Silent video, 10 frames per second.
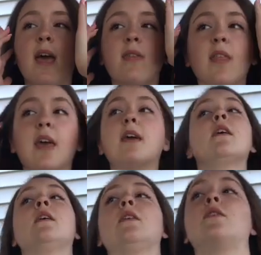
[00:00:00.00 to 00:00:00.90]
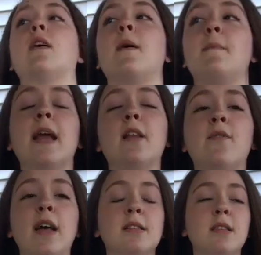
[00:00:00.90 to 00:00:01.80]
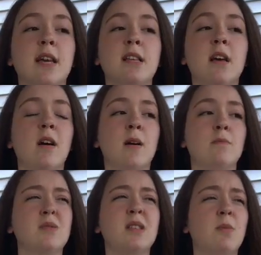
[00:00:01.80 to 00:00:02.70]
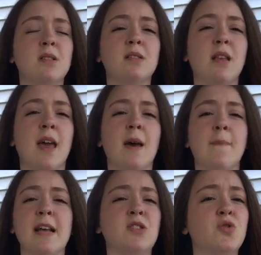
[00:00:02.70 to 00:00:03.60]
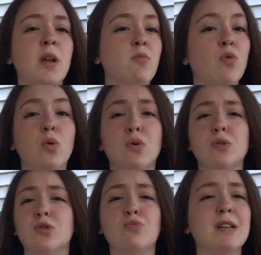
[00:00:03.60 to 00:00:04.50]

and like the main events like SummerSlam, Extreme Rules,